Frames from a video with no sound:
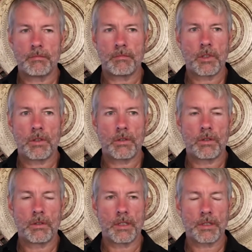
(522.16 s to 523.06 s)

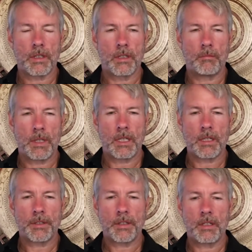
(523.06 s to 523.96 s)
gold as a
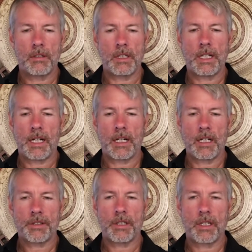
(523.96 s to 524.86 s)
monetary
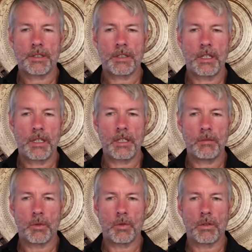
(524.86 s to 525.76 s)
asset
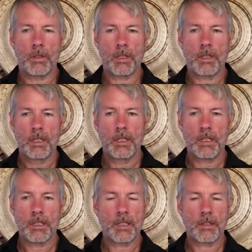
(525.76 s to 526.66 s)
anymore,
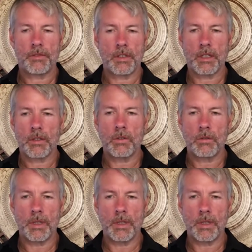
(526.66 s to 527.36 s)
except for the gold